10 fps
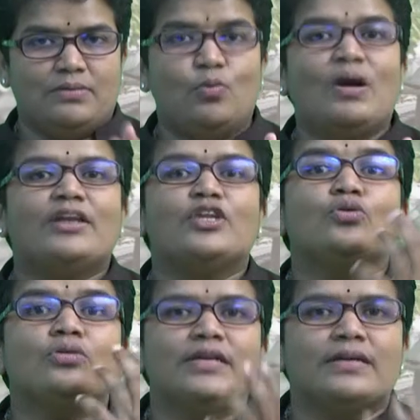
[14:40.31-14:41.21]
What
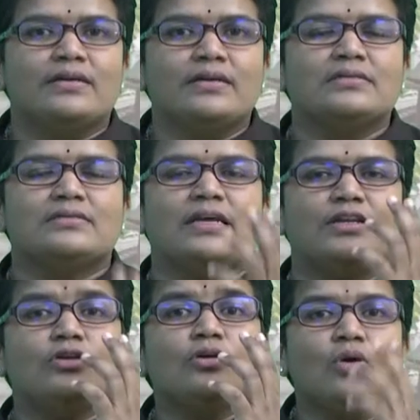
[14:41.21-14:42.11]
uniqueness
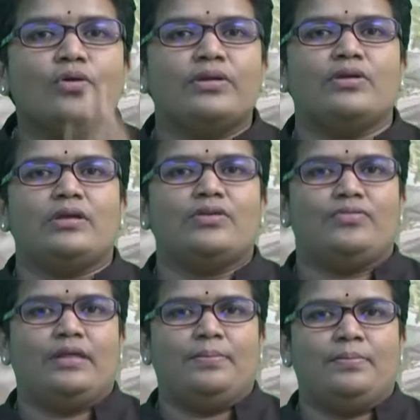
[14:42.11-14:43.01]
that you're going to
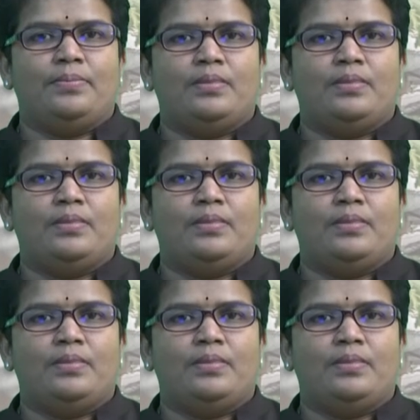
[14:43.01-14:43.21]
give them